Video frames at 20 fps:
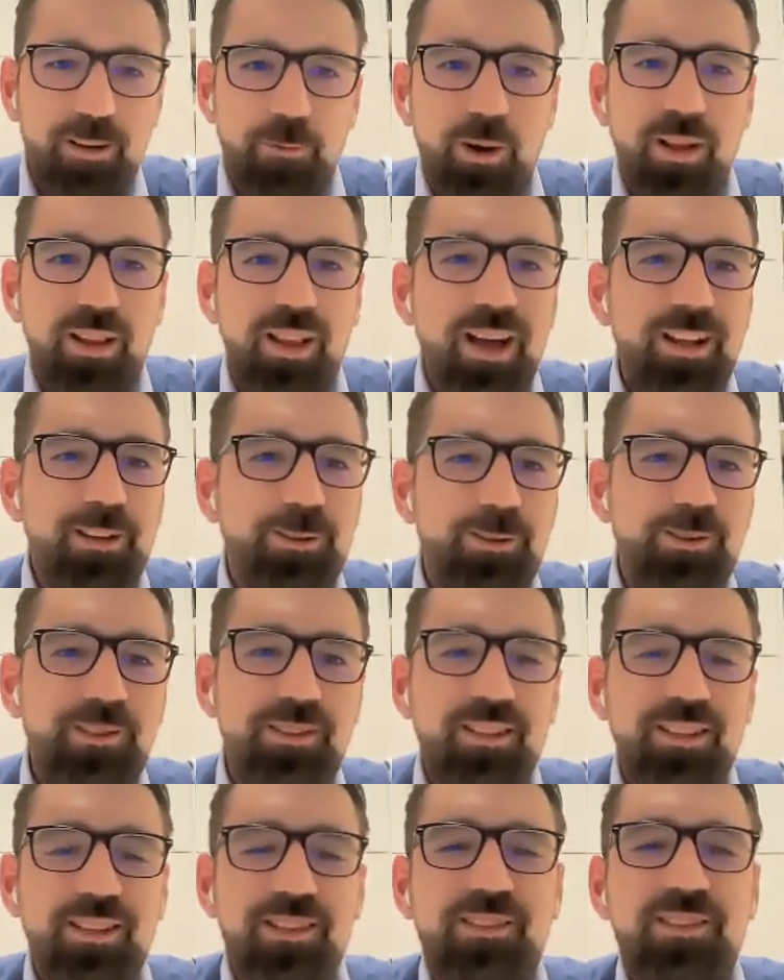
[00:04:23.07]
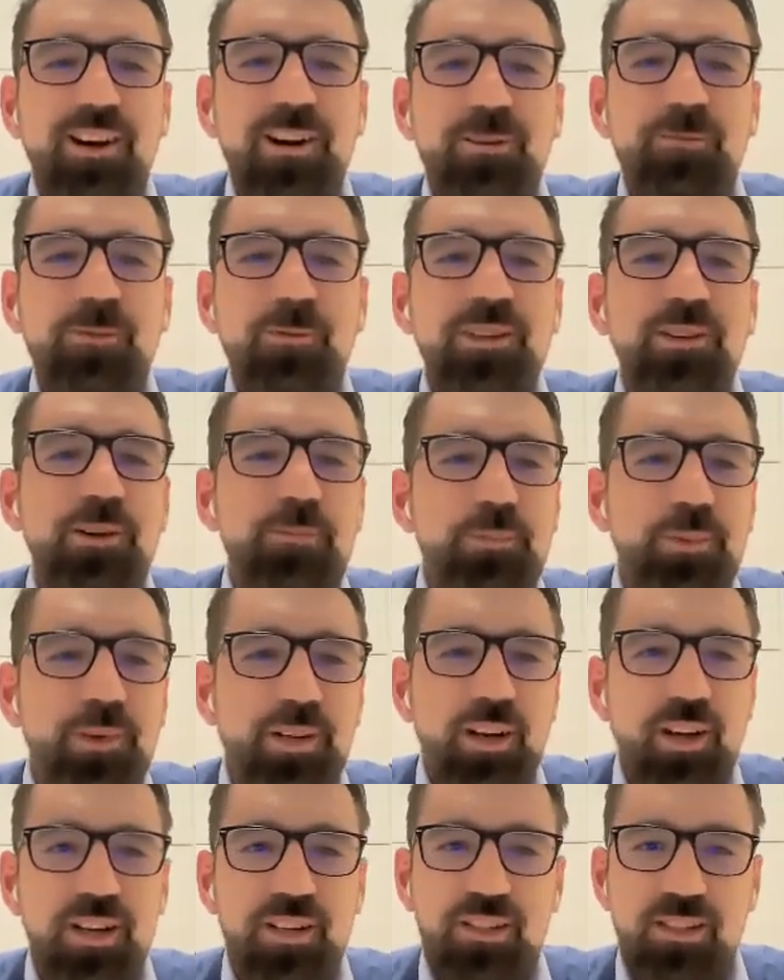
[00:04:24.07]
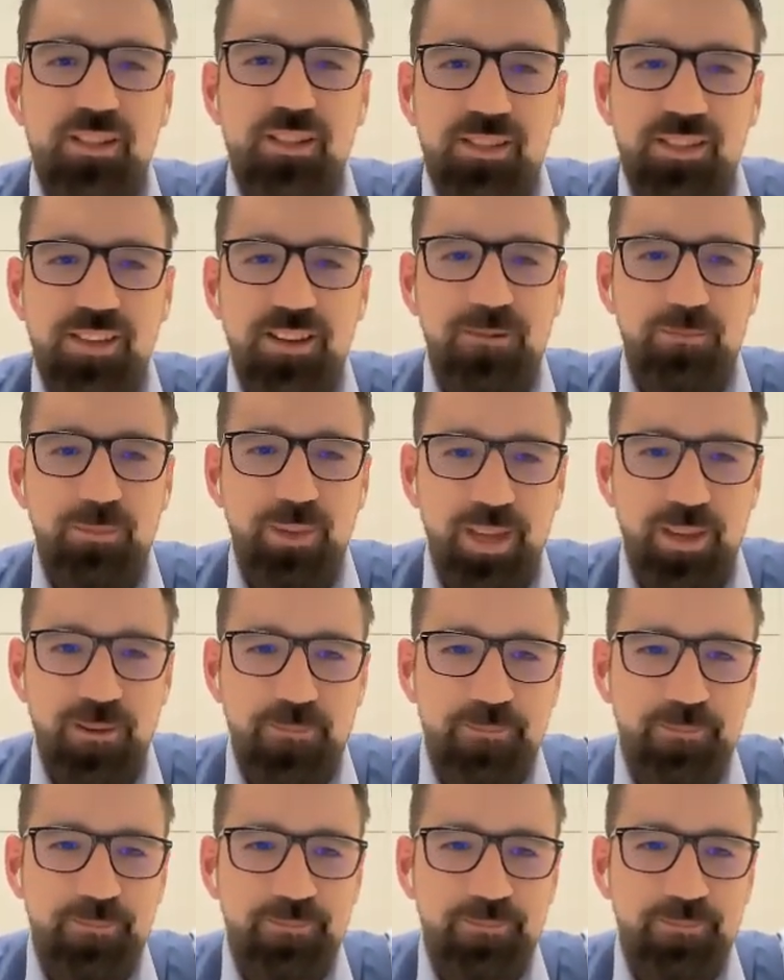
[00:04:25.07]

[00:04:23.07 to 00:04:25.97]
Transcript: well, I told in the start what the repercussions can be.